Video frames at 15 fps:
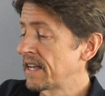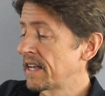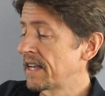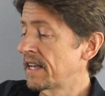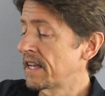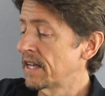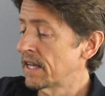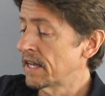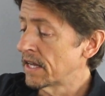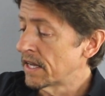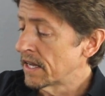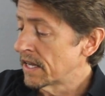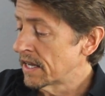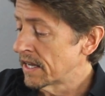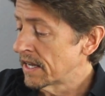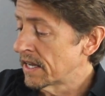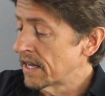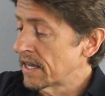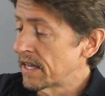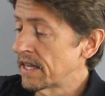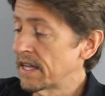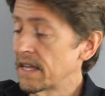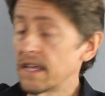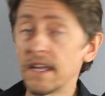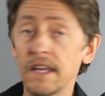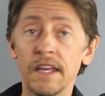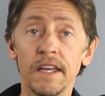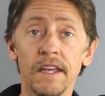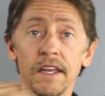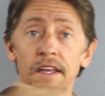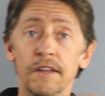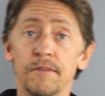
(no one is talking)